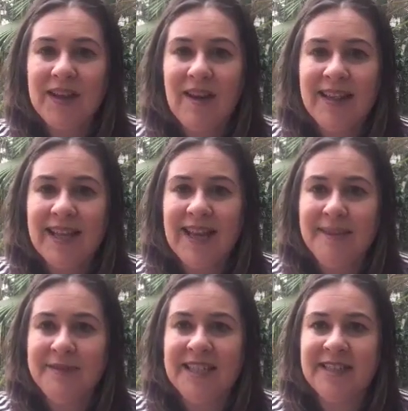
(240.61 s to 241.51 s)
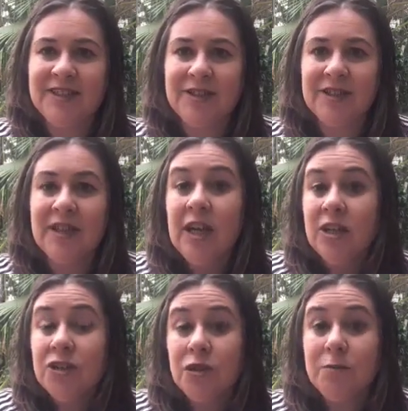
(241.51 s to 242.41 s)
guy that came down to
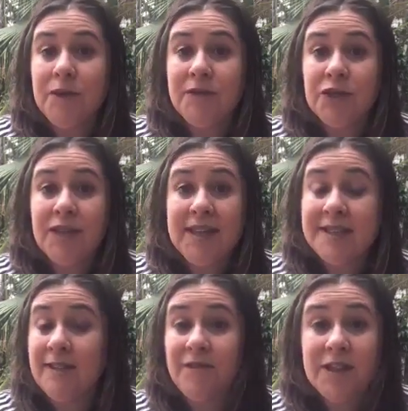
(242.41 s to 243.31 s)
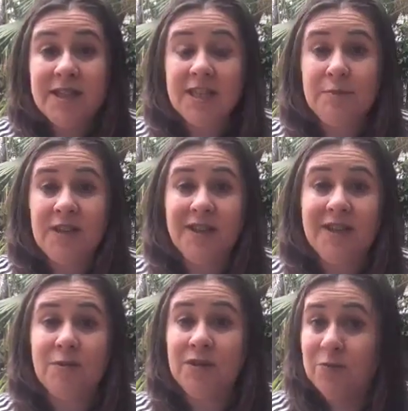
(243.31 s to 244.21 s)
remove the trees. The first
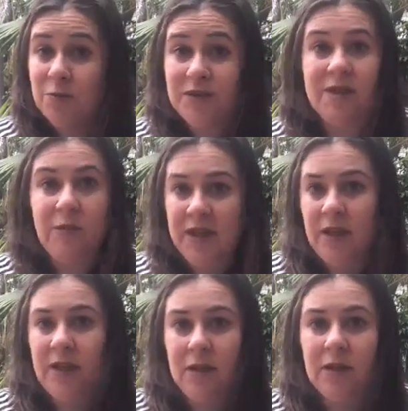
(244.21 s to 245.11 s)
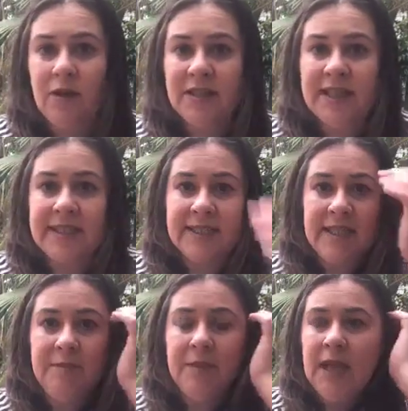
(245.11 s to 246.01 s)
experience was that we contacted
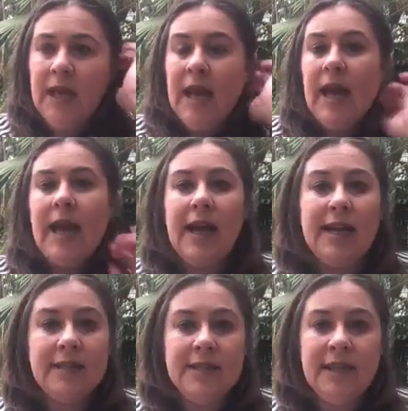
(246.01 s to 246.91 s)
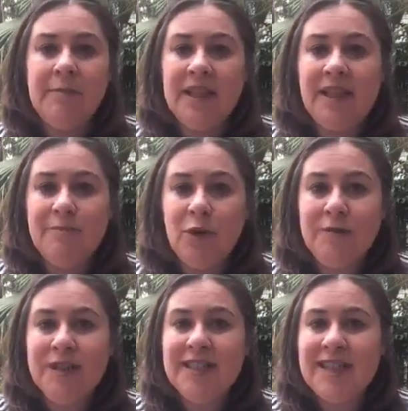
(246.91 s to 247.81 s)
him, and he made the
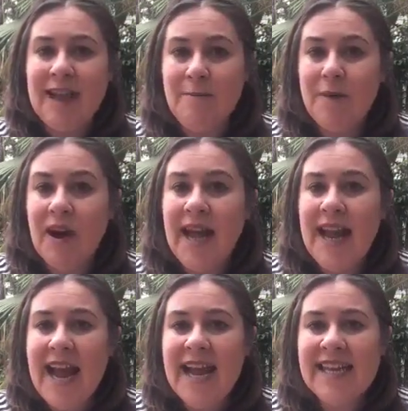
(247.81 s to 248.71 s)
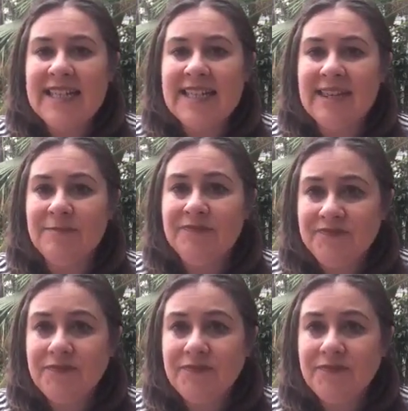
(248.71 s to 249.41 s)
appointment to come by, and I